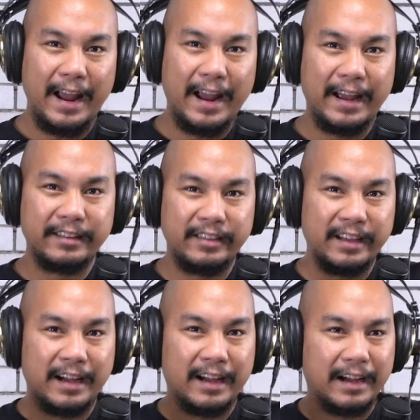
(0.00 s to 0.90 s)
And
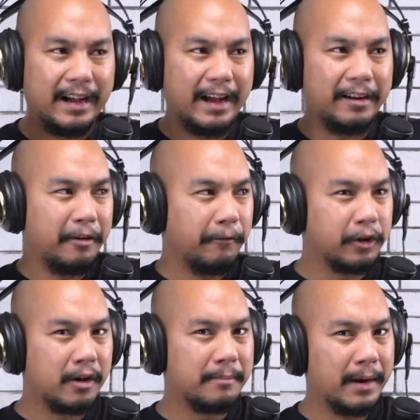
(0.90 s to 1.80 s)
I don't know if
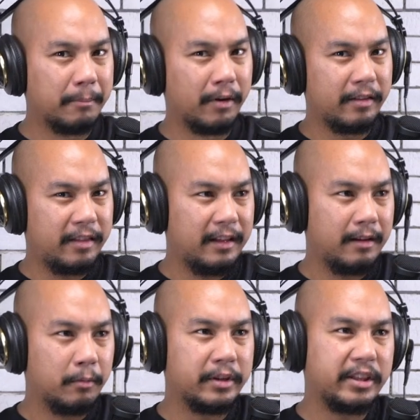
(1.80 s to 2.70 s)
you remember
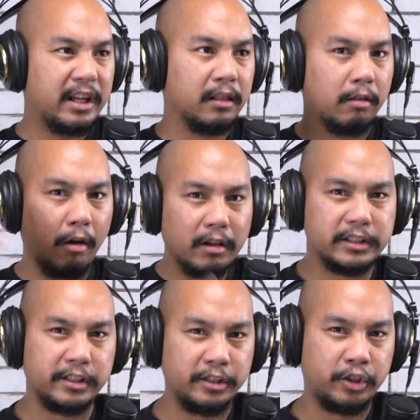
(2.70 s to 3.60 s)
when they
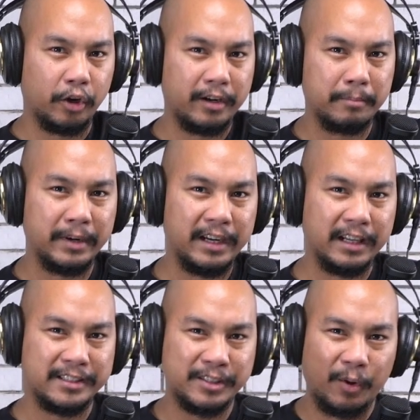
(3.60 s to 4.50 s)
launched the Jordan
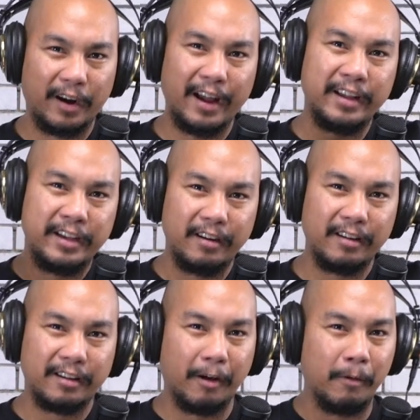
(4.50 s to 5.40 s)
Manila store a year
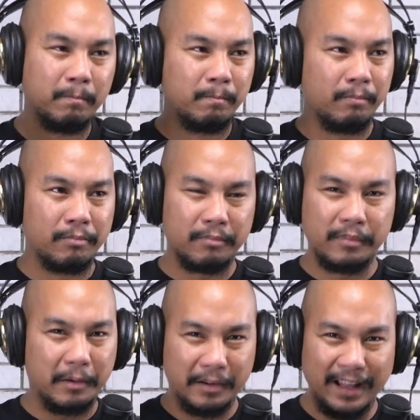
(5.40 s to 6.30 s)
ago.
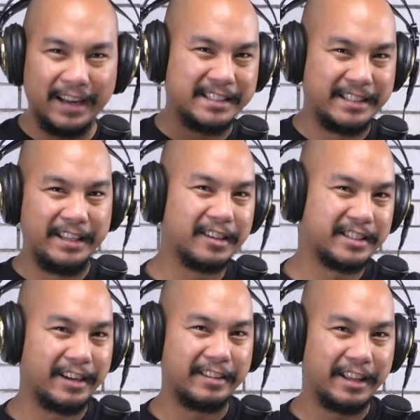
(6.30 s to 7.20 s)
There were a lot of
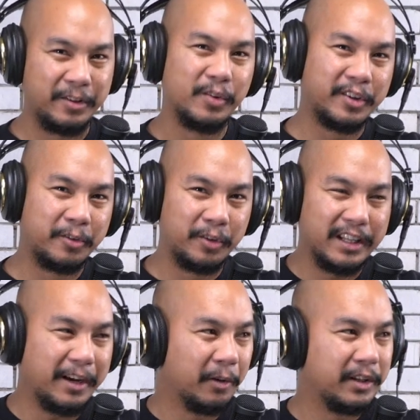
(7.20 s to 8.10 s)
sneakers there that you could
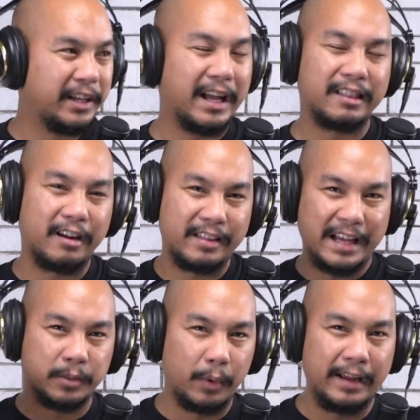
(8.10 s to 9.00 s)
really only get there.
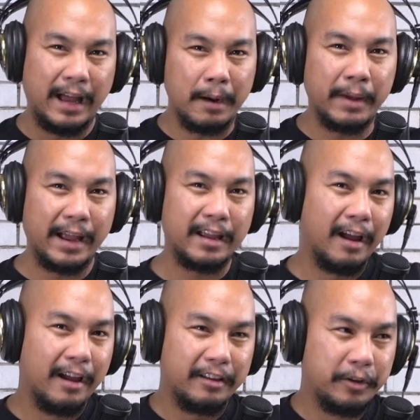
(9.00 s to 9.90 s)
That's where I got my
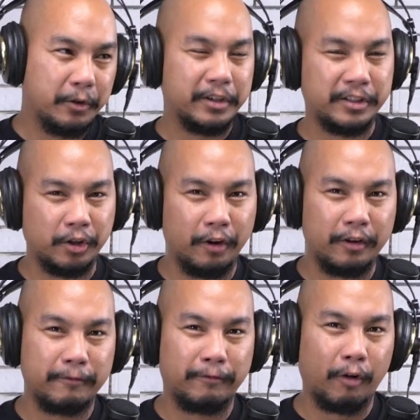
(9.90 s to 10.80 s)
Union
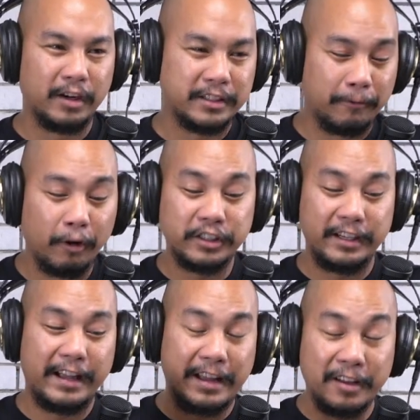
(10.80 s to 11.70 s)
Jordan 4s.
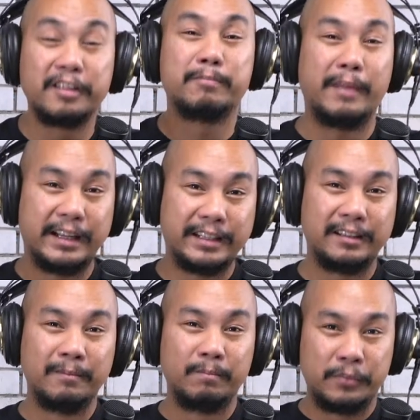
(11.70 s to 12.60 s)
Unfortunately, I couldn't make it
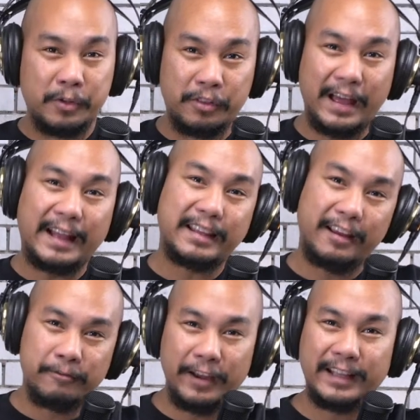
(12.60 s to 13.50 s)
to that
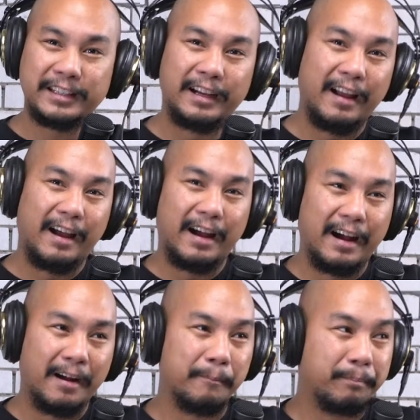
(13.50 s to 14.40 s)
event. I